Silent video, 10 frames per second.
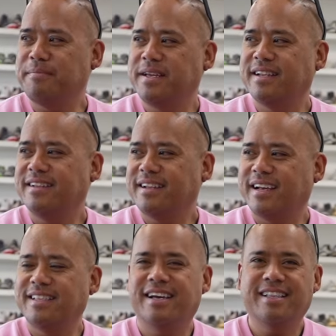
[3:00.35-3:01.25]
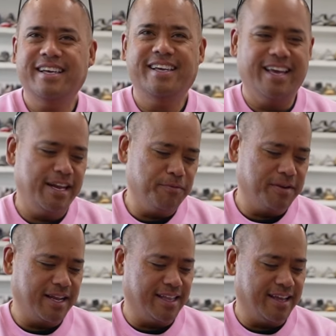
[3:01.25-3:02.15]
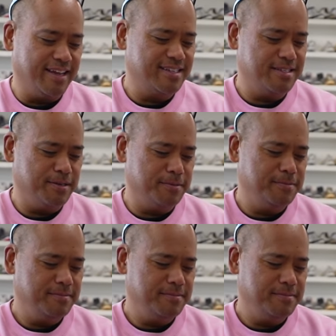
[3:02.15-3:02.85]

I mean, I like getting what I like, so